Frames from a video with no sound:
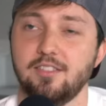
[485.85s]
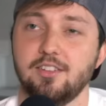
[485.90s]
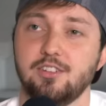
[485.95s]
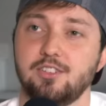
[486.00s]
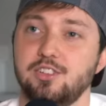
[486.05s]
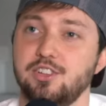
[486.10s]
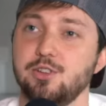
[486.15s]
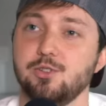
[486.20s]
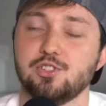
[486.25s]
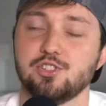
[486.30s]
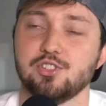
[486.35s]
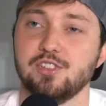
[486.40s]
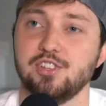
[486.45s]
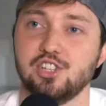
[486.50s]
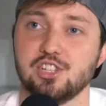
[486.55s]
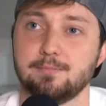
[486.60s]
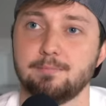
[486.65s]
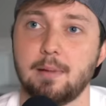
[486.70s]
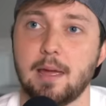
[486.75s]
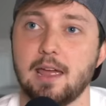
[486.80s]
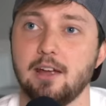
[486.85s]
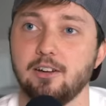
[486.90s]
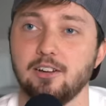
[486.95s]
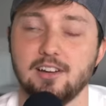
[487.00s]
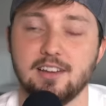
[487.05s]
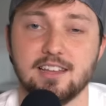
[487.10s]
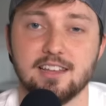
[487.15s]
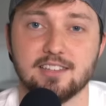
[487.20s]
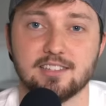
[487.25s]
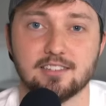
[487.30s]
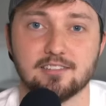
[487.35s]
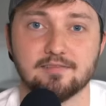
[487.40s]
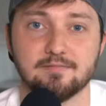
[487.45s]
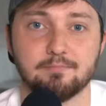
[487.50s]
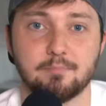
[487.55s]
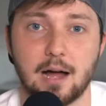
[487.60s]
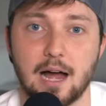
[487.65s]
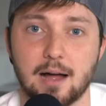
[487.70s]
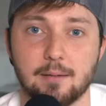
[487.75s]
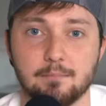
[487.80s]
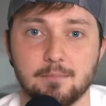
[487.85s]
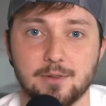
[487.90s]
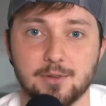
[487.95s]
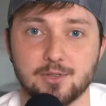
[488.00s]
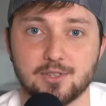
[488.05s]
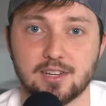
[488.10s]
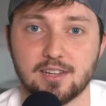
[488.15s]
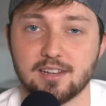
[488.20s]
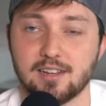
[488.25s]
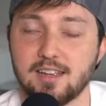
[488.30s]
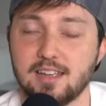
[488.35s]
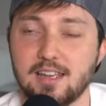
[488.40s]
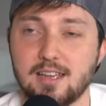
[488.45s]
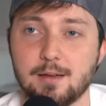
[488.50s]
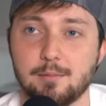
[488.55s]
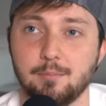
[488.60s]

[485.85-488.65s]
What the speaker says: They're usually just parodies of pop music.